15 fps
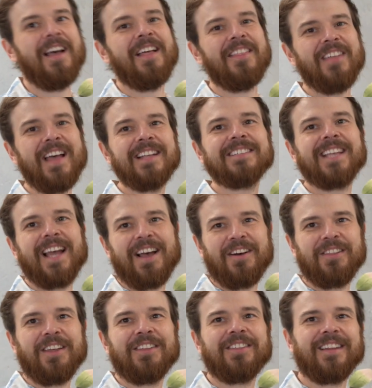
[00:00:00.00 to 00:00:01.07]
That's how
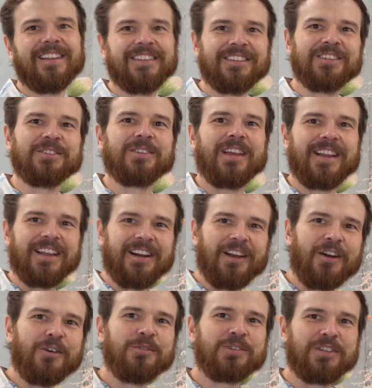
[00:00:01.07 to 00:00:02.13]
they think there's like an
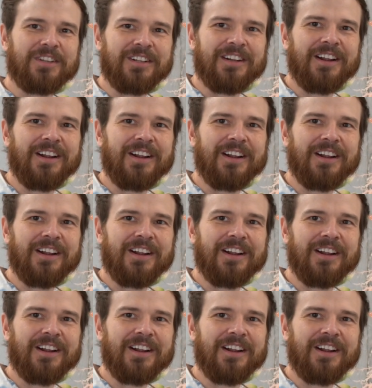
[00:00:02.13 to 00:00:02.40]
ocean in